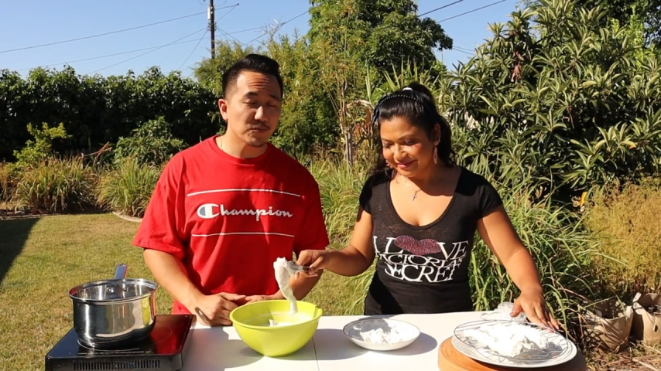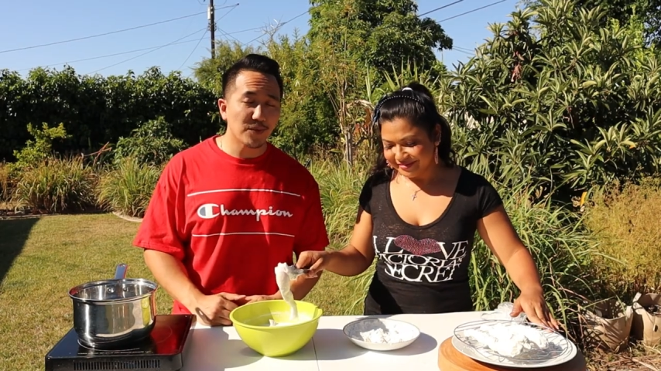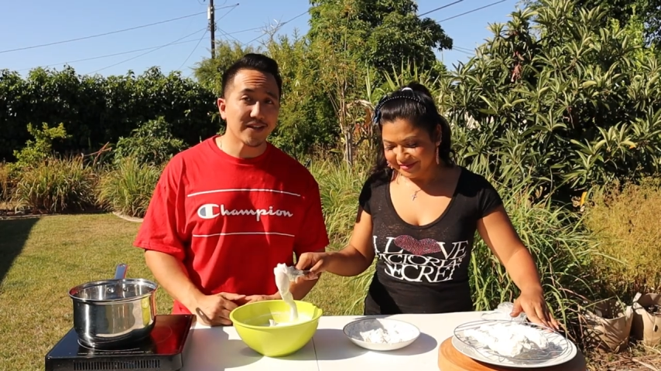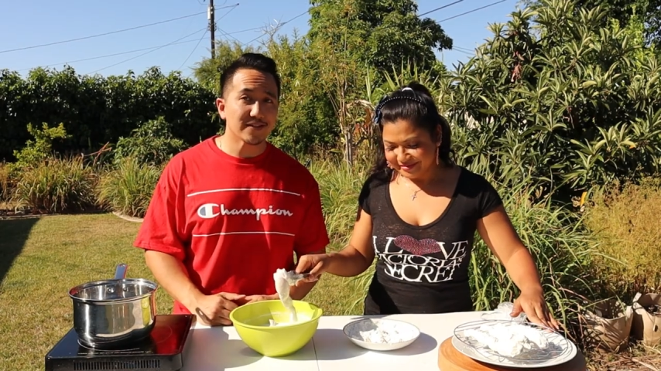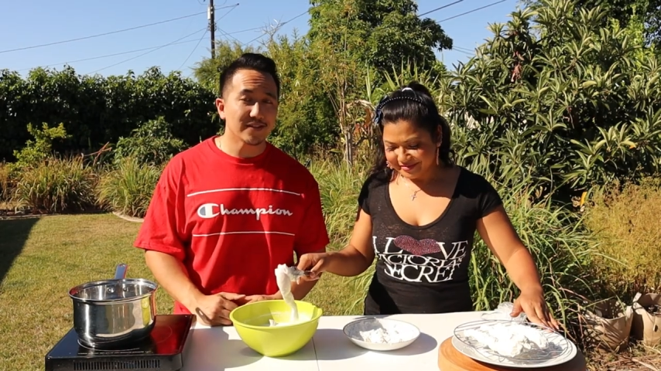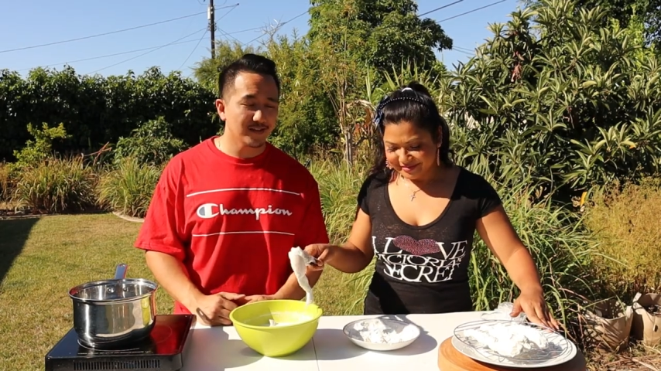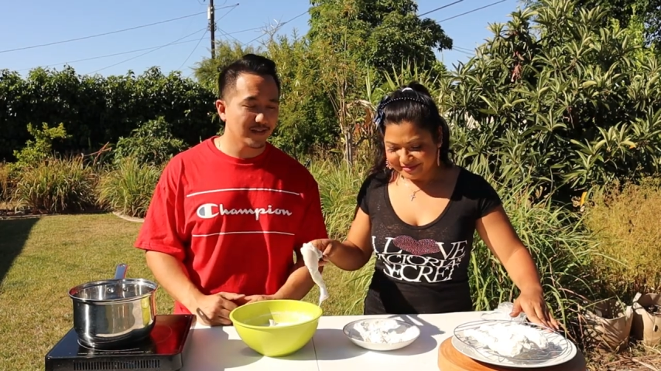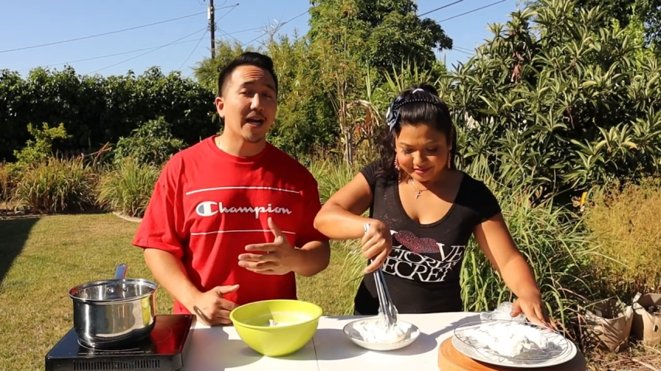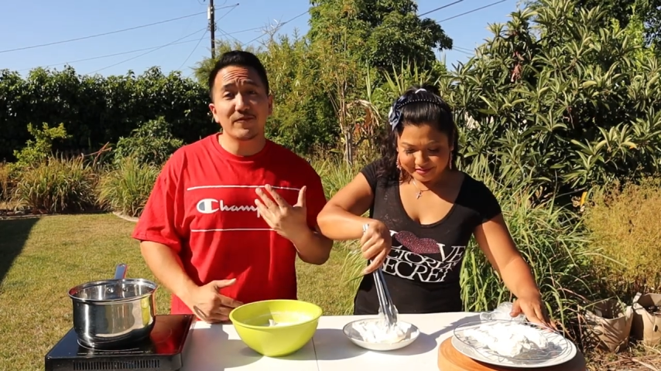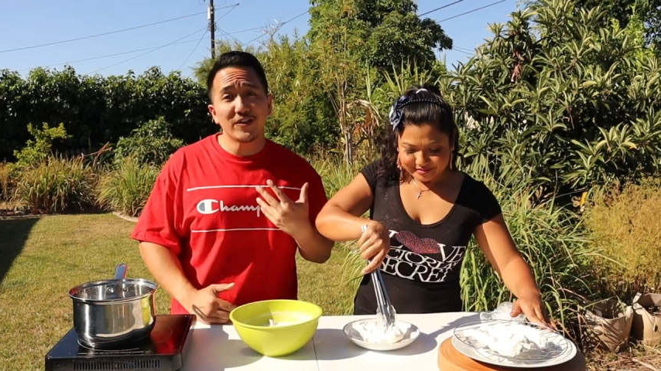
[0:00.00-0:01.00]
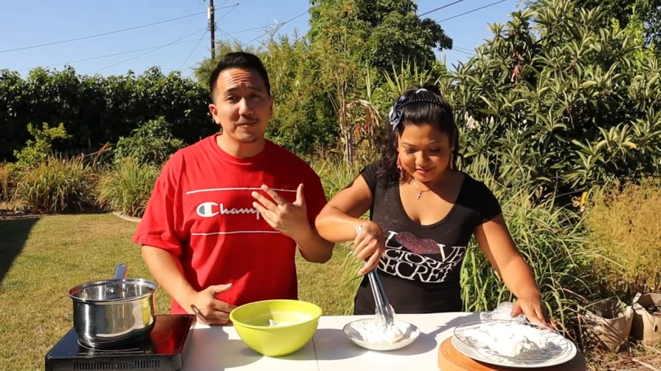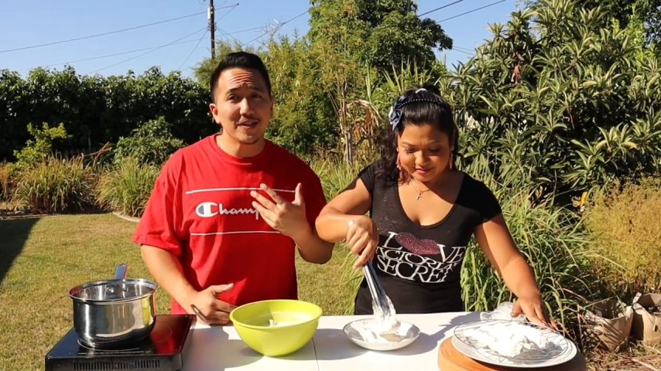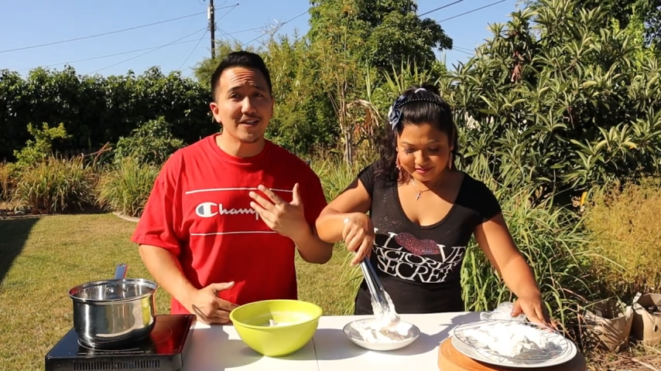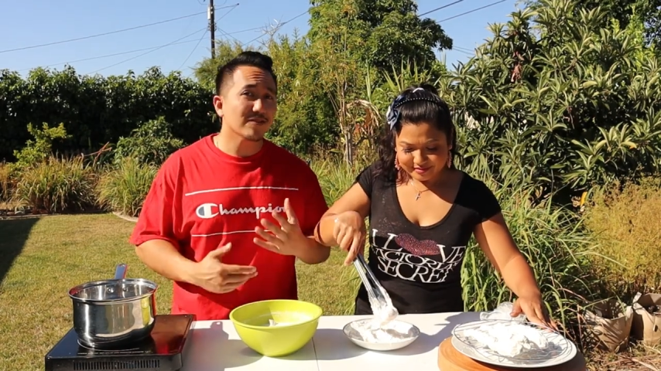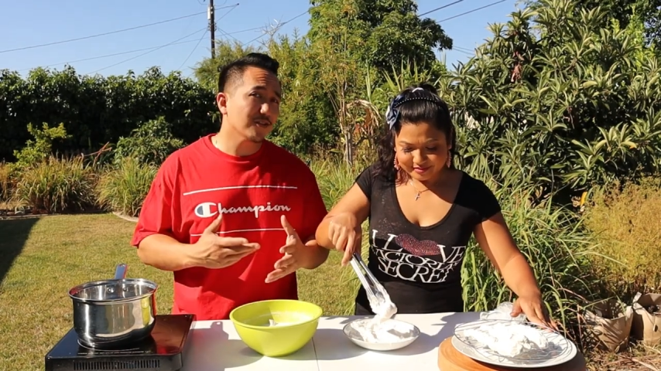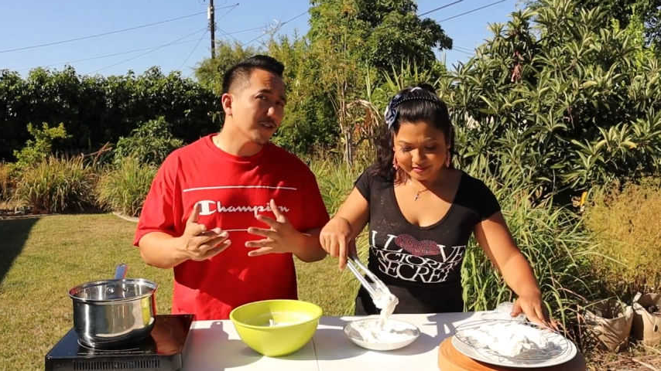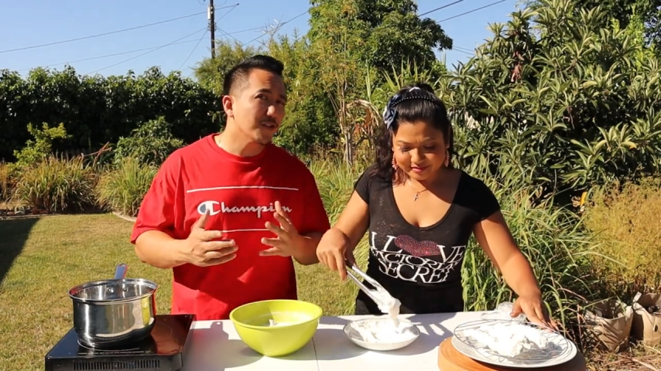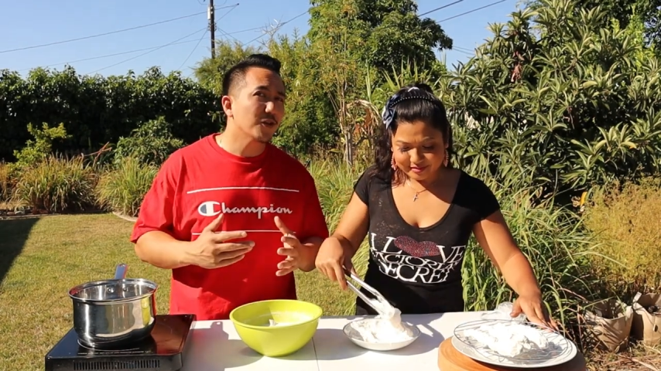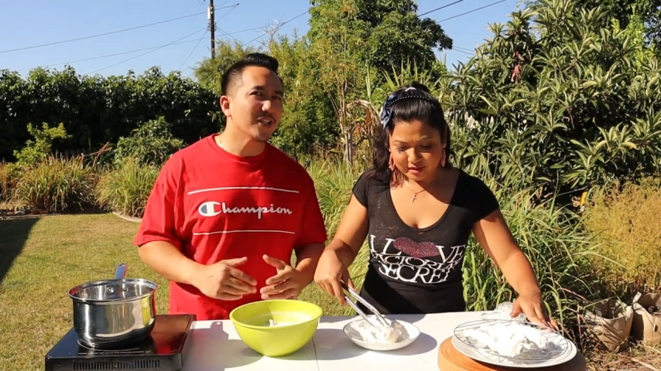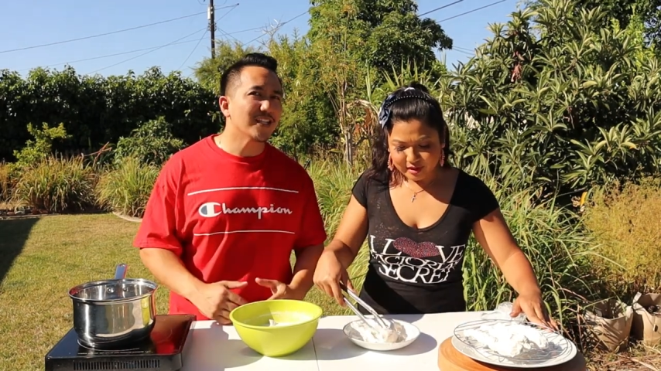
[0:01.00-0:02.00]
Speaker 1: eat spicy. I'm Vietnamese, so you
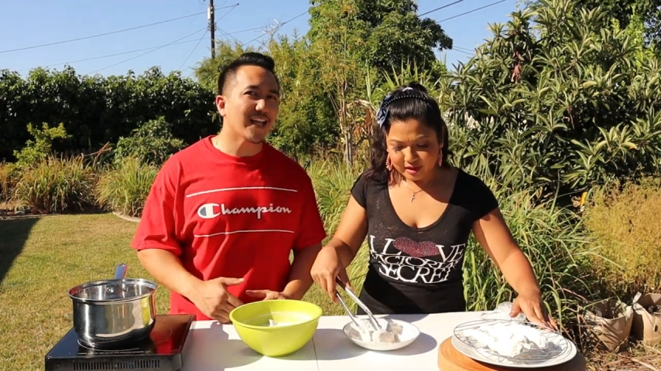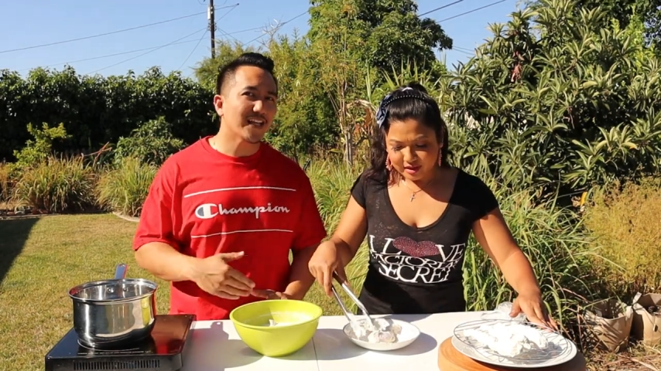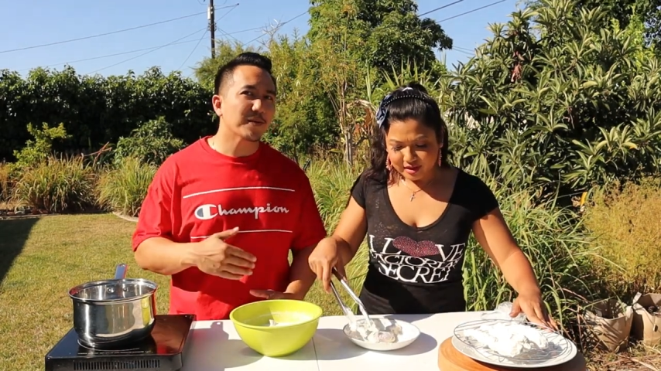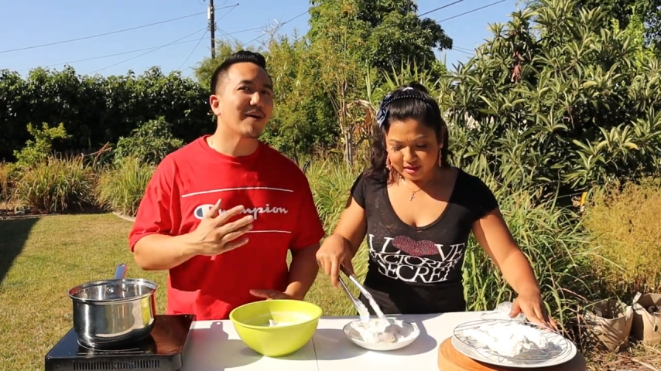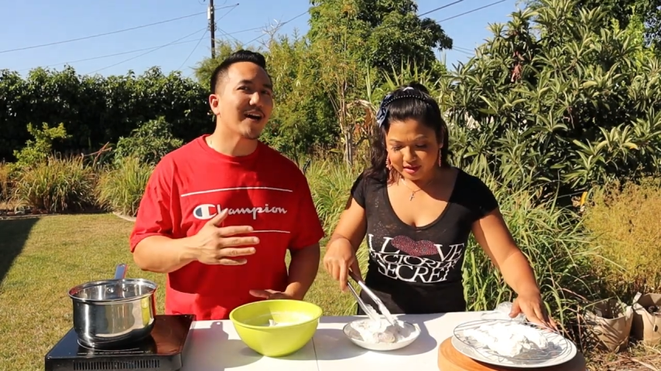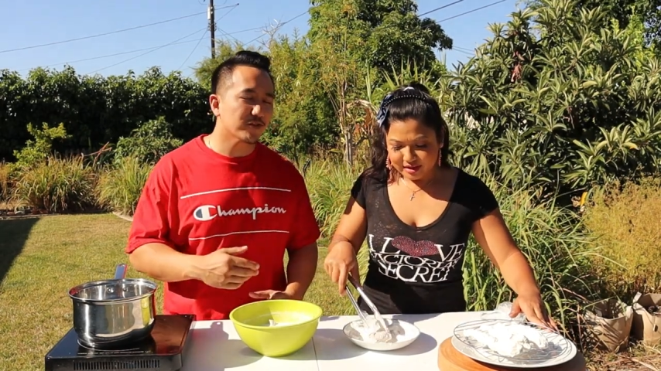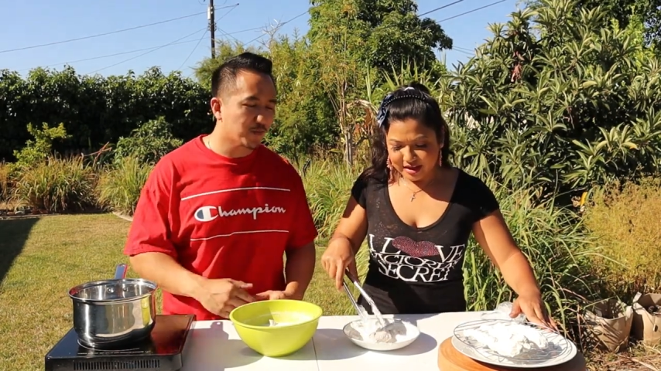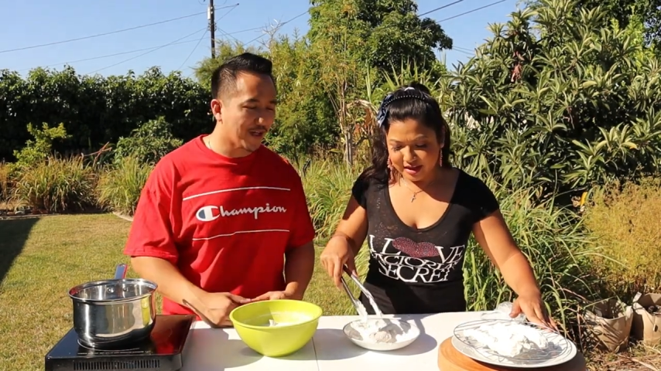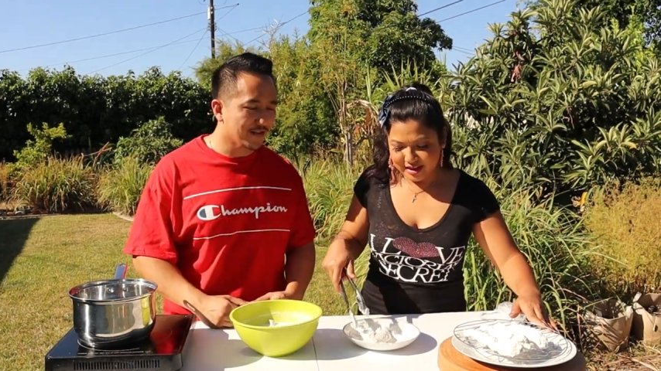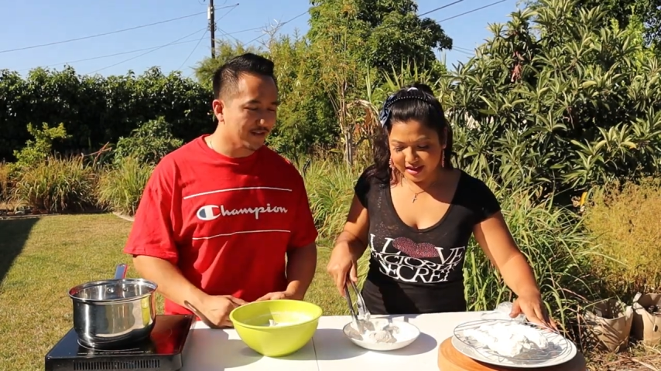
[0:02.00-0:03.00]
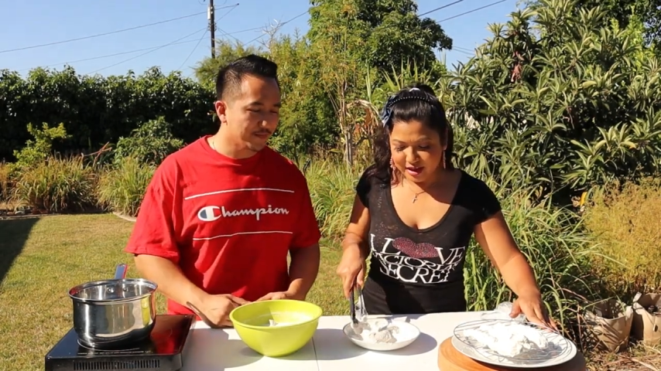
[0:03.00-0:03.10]
know we eat like mild spicy.